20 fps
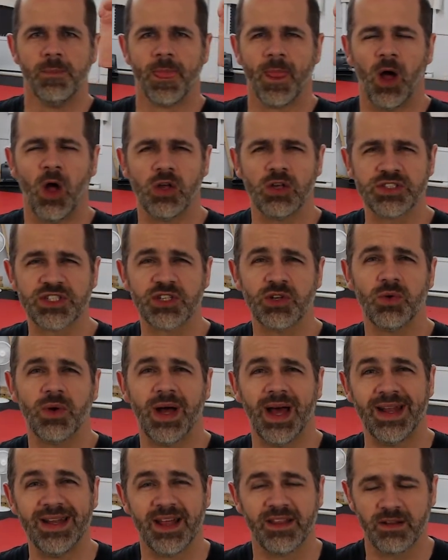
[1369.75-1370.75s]
Also,
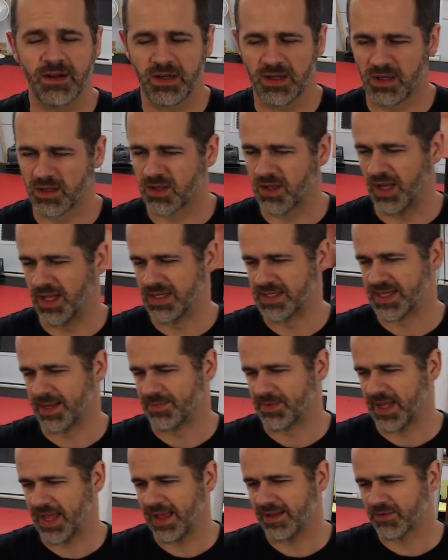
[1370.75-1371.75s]
another little concept.
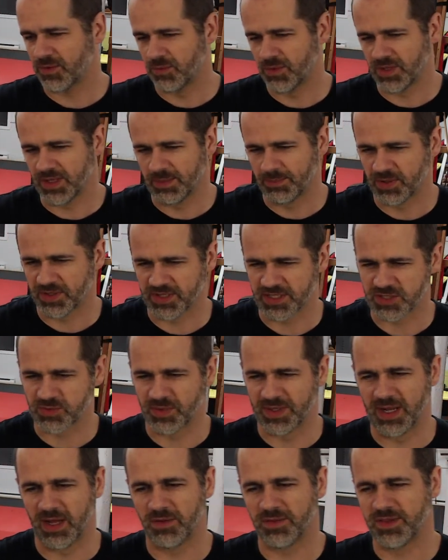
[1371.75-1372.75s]
I haven't really put this one
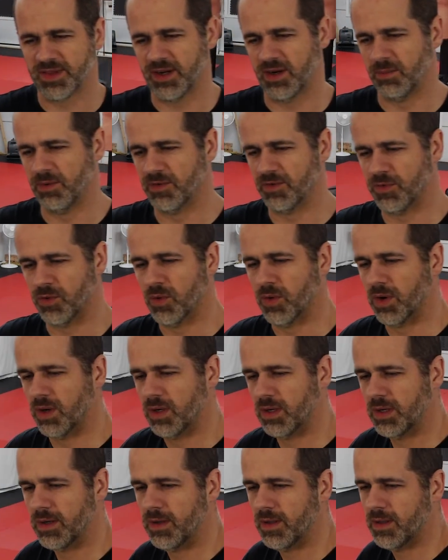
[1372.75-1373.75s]
out there before,
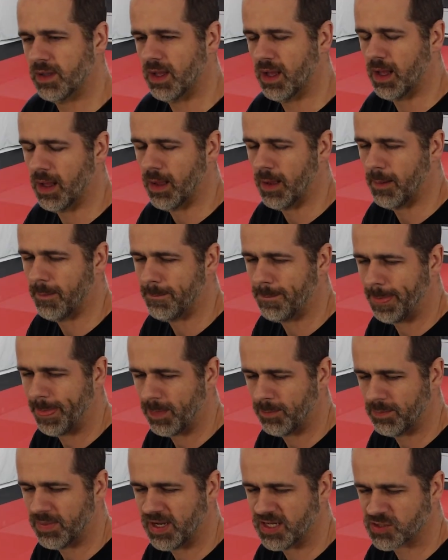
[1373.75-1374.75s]

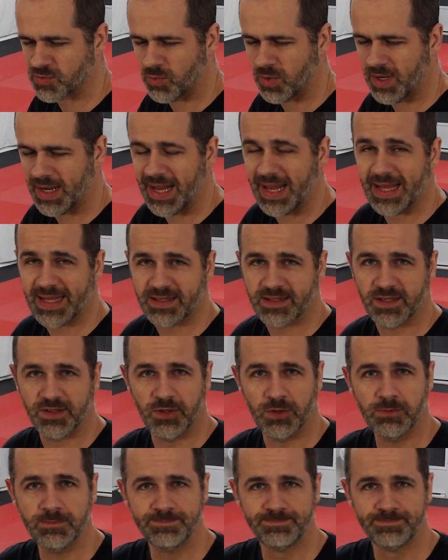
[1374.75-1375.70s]
but it's one I like to do.